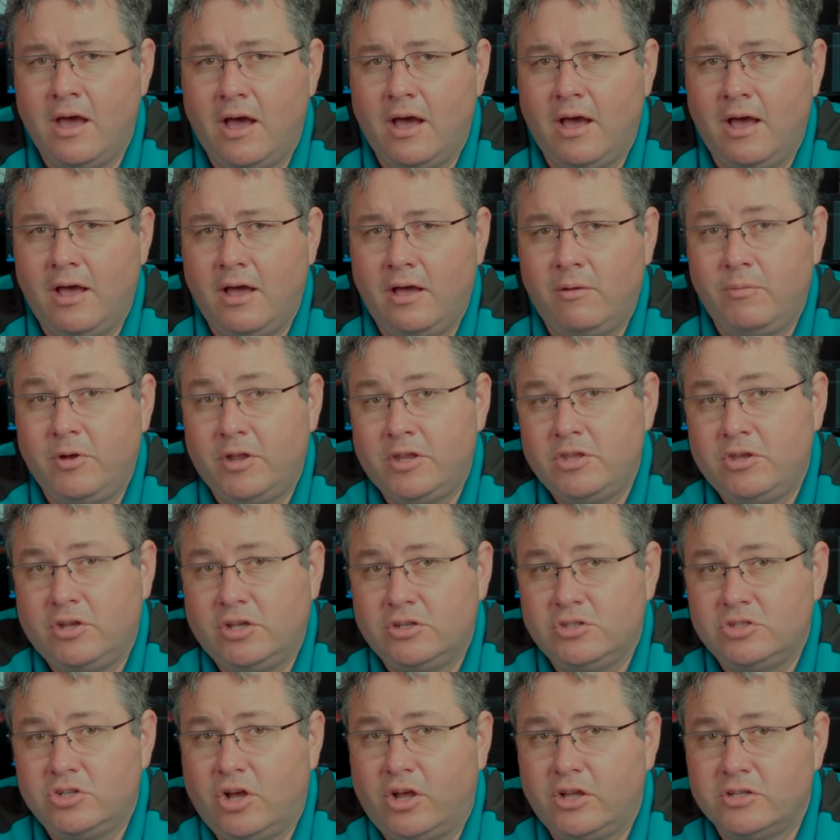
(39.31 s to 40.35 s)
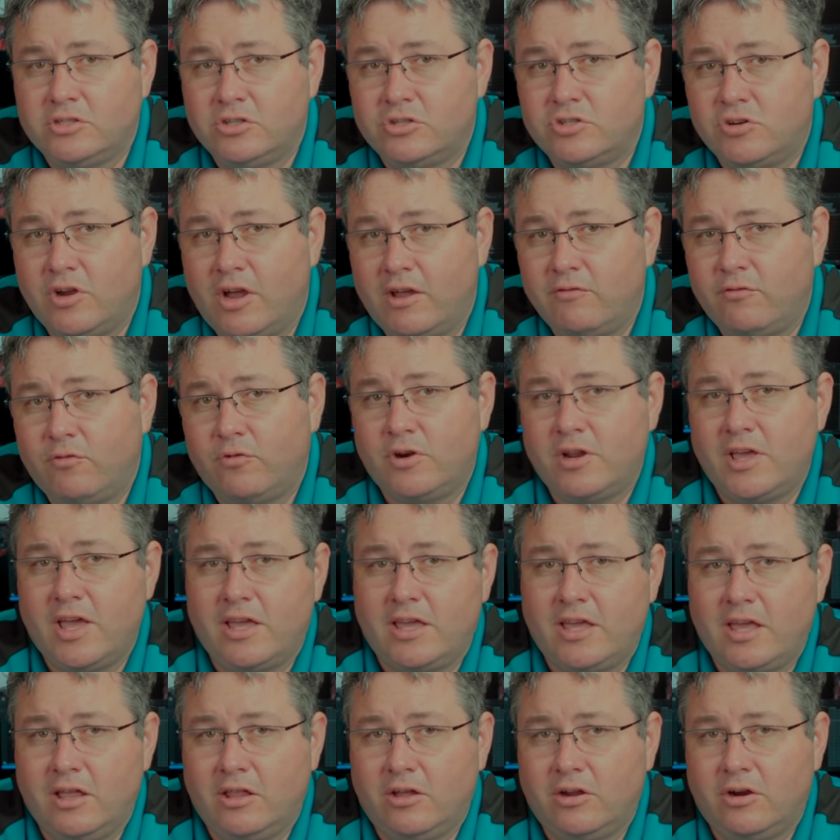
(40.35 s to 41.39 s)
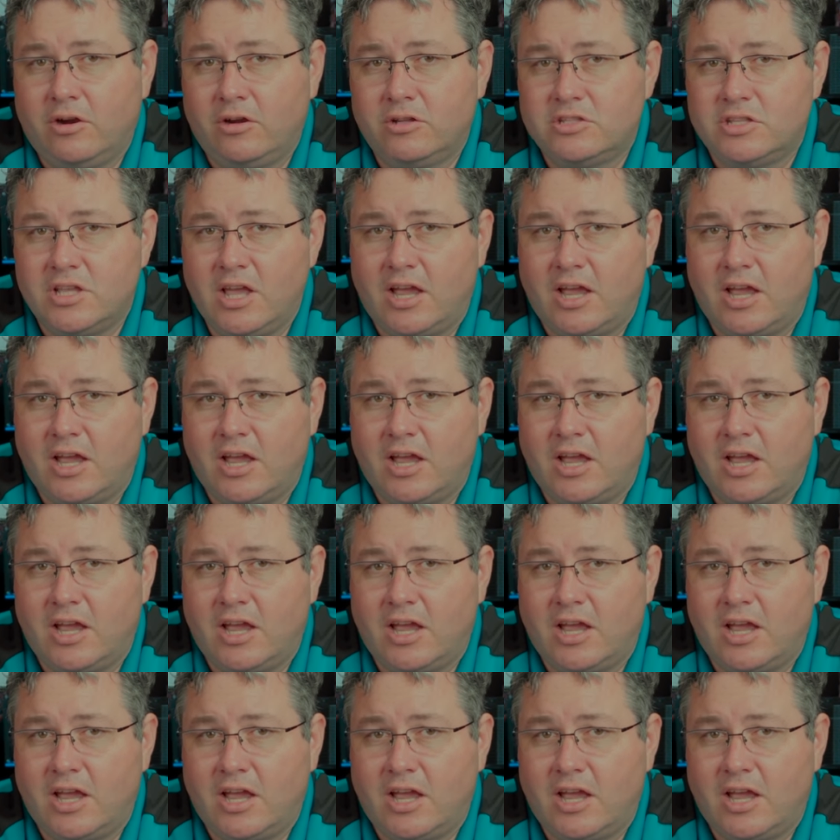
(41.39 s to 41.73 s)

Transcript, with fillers: But you can also try 48 kilohertz.